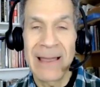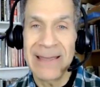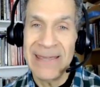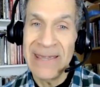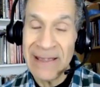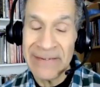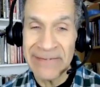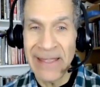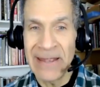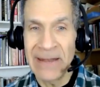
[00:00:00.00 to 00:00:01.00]
he has
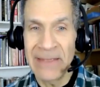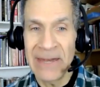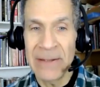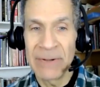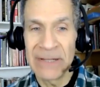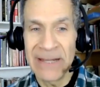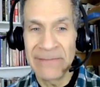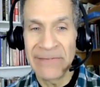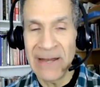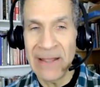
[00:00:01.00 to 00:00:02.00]
stated that he
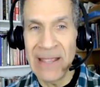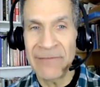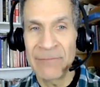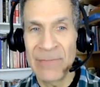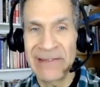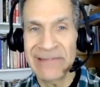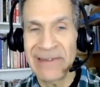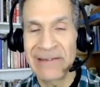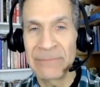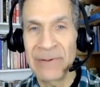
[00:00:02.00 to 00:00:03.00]
believes that if Minsk
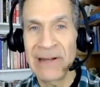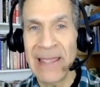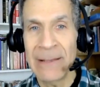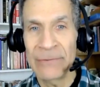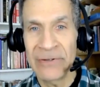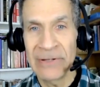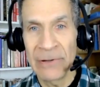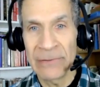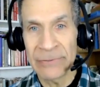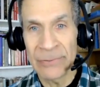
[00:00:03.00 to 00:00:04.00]
has been able to
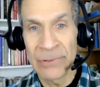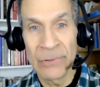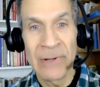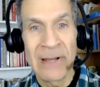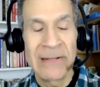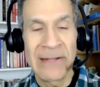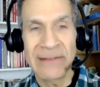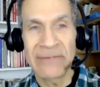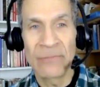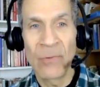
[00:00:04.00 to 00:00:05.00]
go through, that
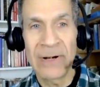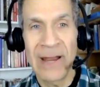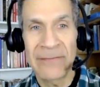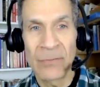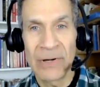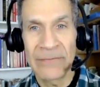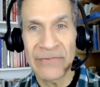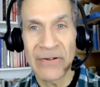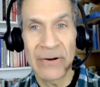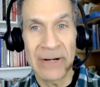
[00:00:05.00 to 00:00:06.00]
this war never would have
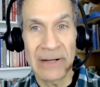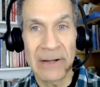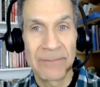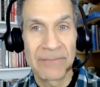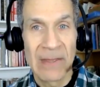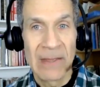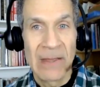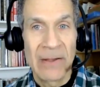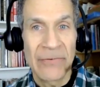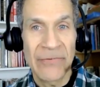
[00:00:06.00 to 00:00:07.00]
started.
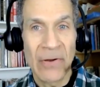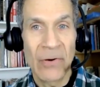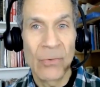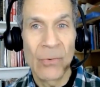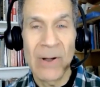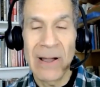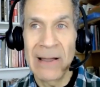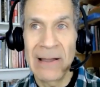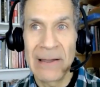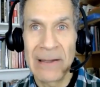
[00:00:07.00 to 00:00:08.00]
So
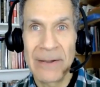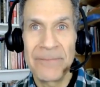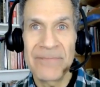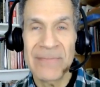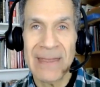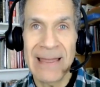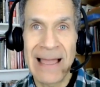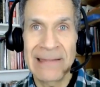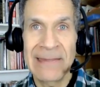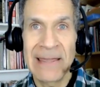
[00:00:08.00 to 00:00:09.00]

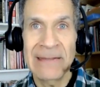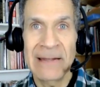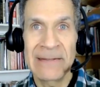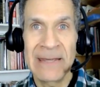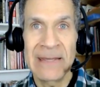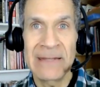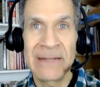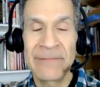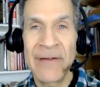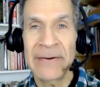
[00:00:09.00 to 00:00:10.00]
I think that
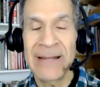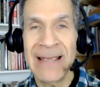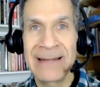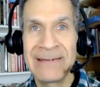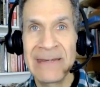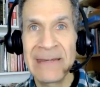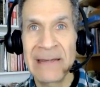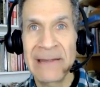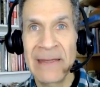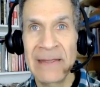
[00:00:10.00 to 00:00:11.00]
the very
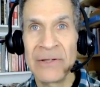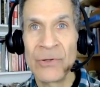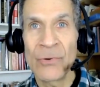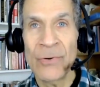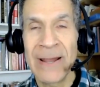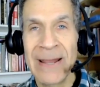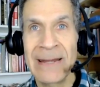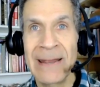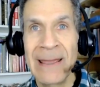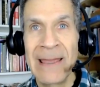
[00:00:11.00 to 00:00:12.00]
idea that
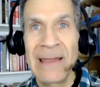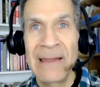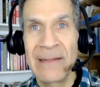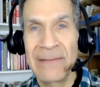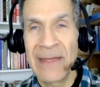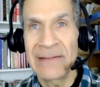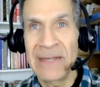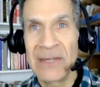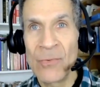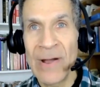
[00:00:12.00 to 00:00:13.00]
Ukraine, that the
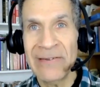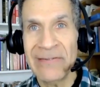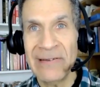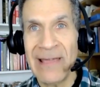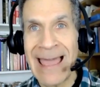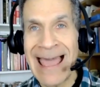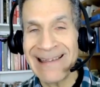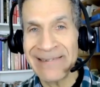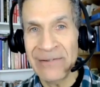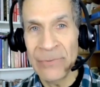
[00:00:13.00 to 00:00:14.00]
U.S.
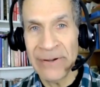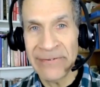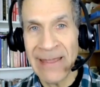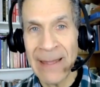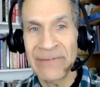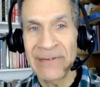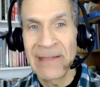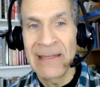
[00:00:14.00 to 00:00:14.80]
has to accept